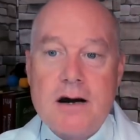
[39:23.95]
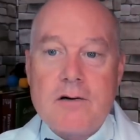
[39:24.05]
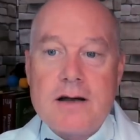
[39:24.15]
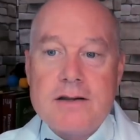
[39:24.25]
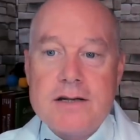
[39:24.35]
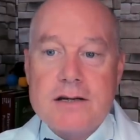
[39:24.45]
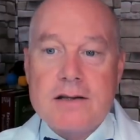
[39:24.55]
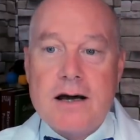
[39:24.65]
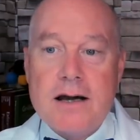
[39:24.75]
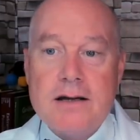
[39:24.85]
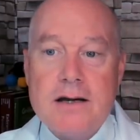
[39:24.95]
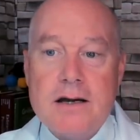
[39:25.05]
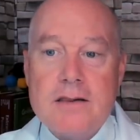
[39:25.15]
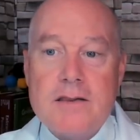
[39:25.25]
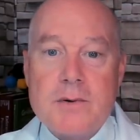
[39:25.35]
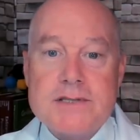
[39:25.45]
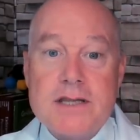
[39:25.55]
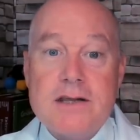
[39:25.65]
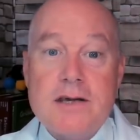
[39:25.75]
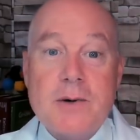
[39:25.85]
are on the decline, though, as
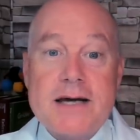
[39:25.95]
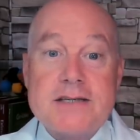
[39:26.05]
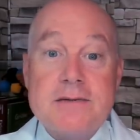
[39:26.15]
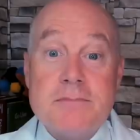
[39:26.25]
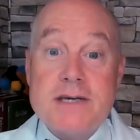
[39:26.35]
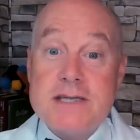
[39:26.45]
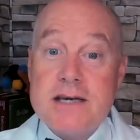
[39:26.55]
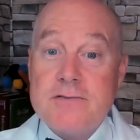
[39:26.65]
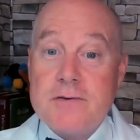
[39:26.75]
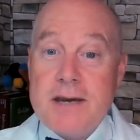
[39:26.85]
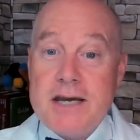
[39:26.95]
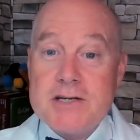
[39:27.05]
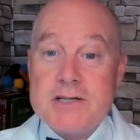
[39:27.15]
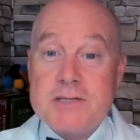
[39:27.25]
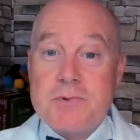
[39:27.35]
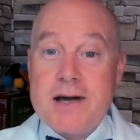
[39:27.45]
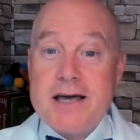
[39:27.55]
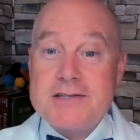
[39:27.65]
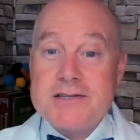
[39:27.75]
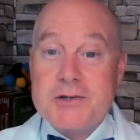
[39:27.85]
in the US, misinformation
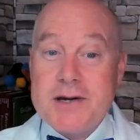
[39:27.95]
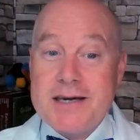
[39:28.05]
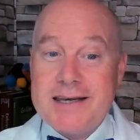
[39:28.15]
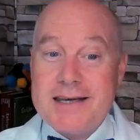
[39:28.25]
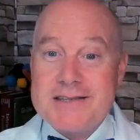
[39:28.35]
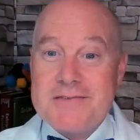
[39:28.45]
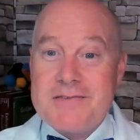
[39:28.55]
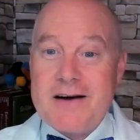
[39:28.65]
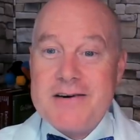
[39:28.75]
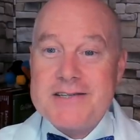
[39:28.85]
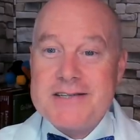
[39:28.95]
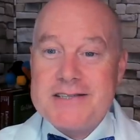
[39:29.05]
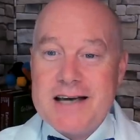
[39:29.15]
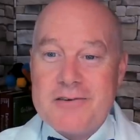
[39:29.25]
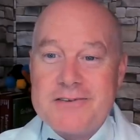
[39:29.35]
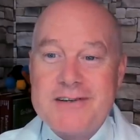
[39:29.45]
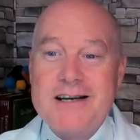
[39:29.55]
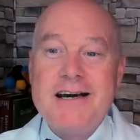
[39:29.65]
spreads as quickly as the virus itself.